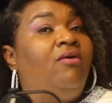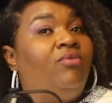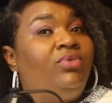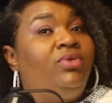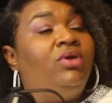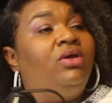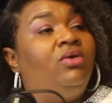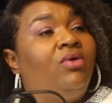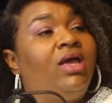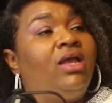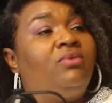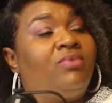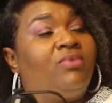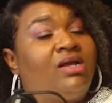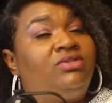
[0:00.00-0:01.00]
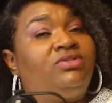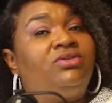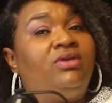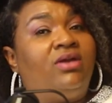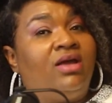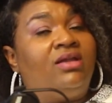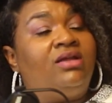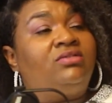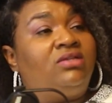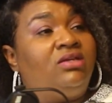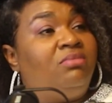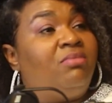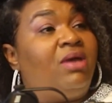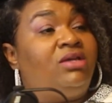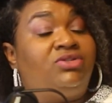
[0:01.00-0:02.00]
You can go ahead and register your
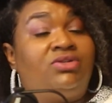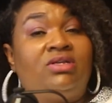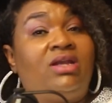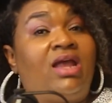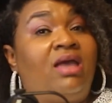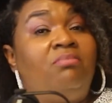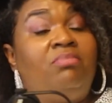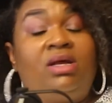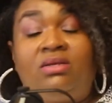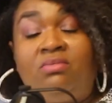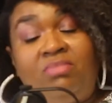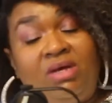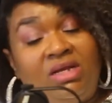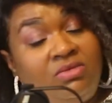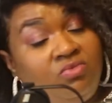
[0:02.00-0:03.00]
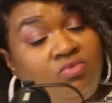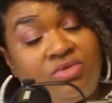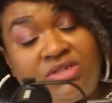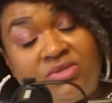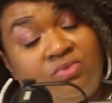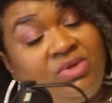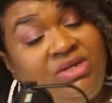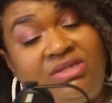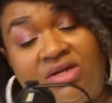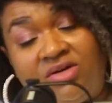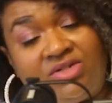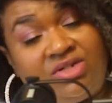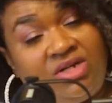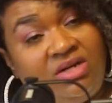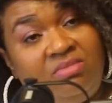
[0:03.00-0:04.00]
LLC to make sure the name, but
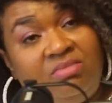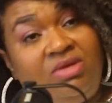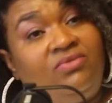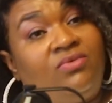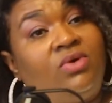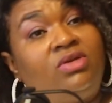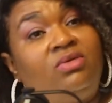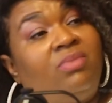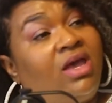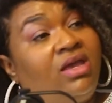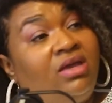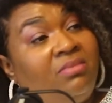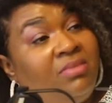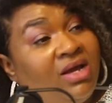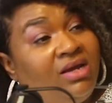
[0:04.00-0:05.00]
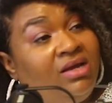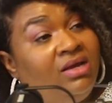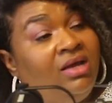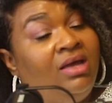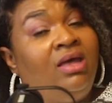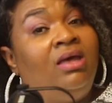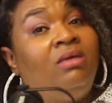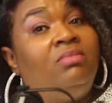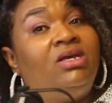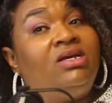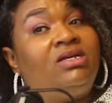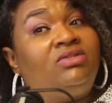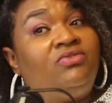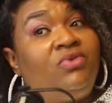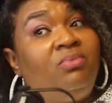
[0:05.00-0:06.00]
research it before you pay your money.
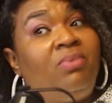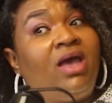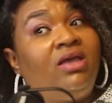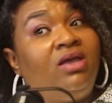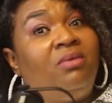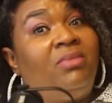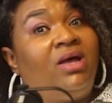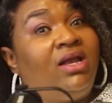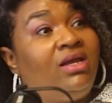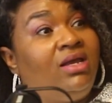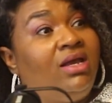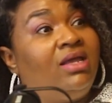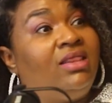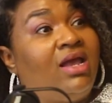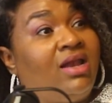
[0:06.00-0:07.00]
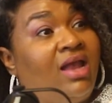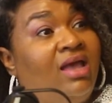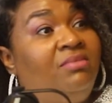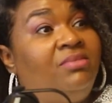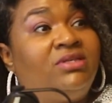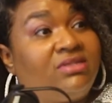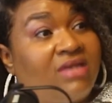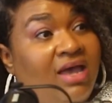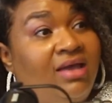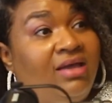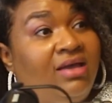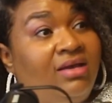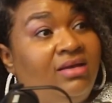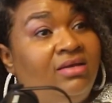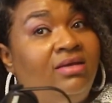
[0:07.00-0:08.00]
Because if you pay your money and that name is
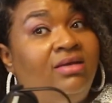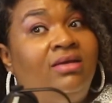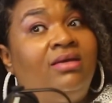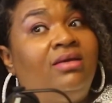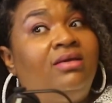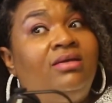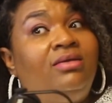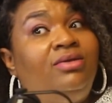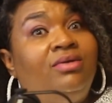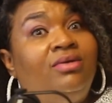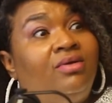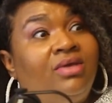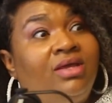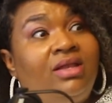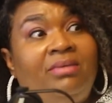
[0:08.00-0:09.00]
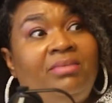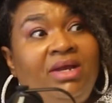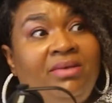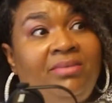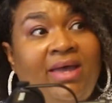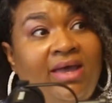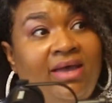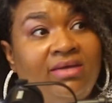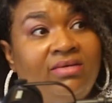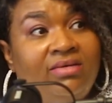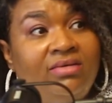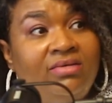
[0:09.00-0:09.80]
taken, you don't get that money back.